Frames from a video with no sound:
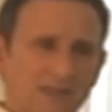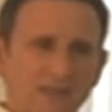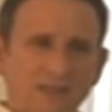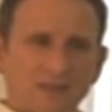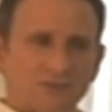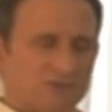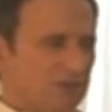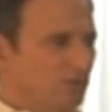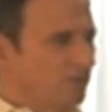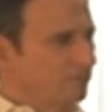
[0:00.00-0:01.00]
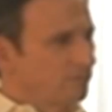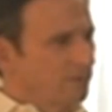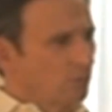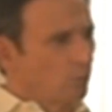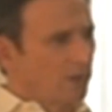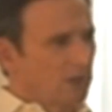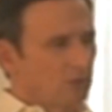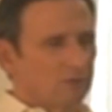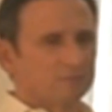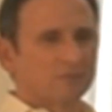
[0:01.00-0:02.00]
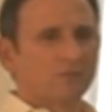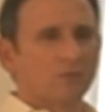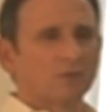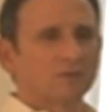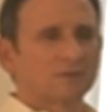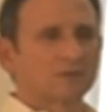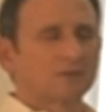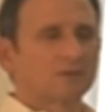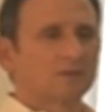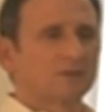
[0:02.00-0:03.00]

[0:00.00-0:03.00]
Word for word: unlike any energy you've ever been aware of before.